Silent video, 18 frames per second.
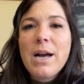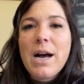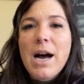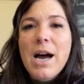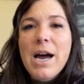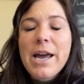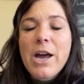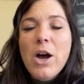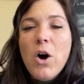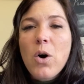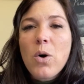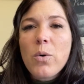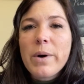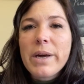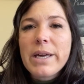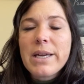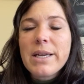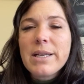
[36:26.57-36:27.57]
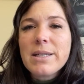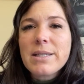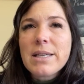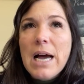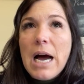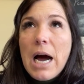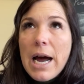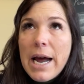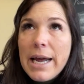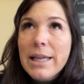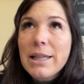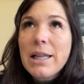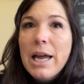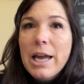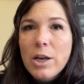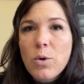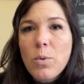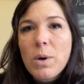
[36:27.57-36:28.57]
I always, I
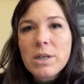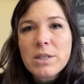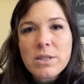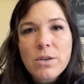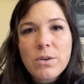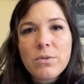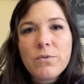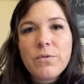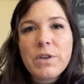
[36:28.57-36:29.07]
like what sold